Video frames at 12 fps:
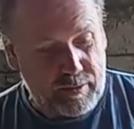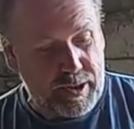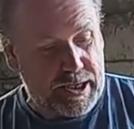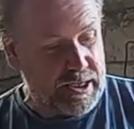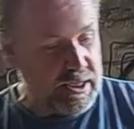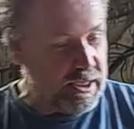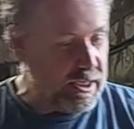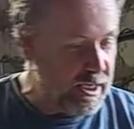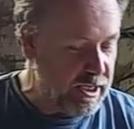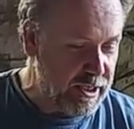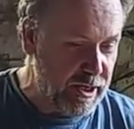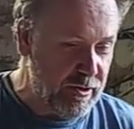we're going to
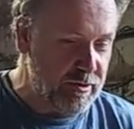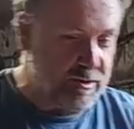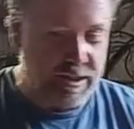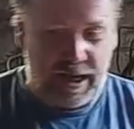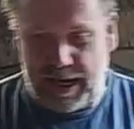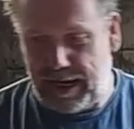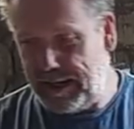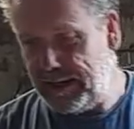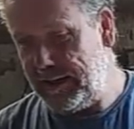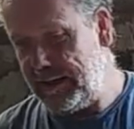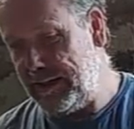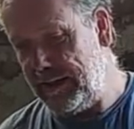use that
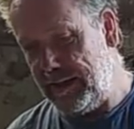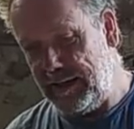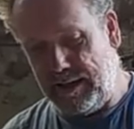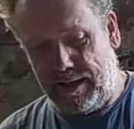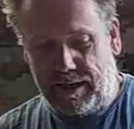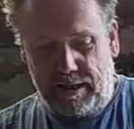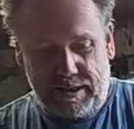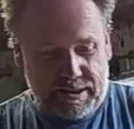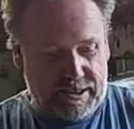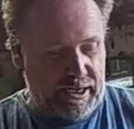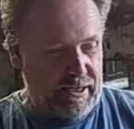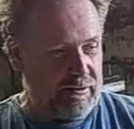to
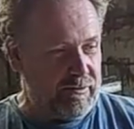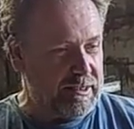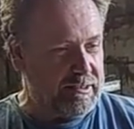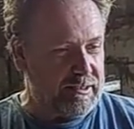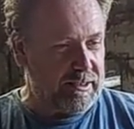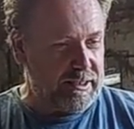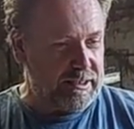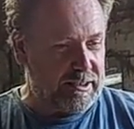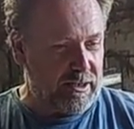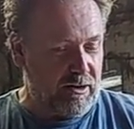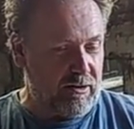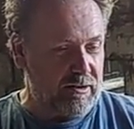cut the rest of these
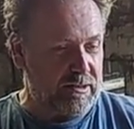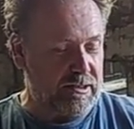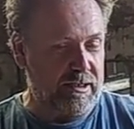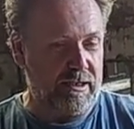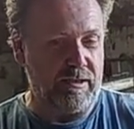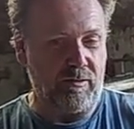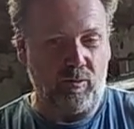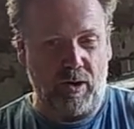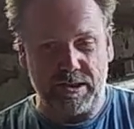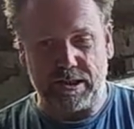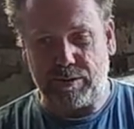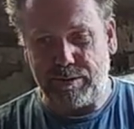slots.
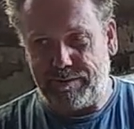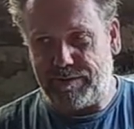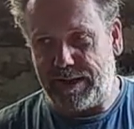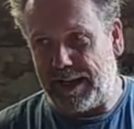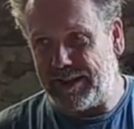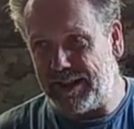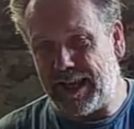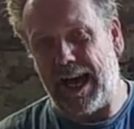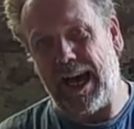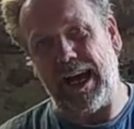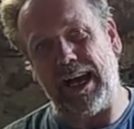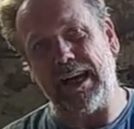Once we've done
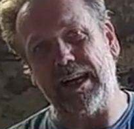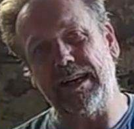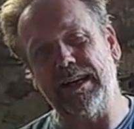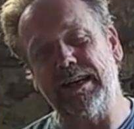that,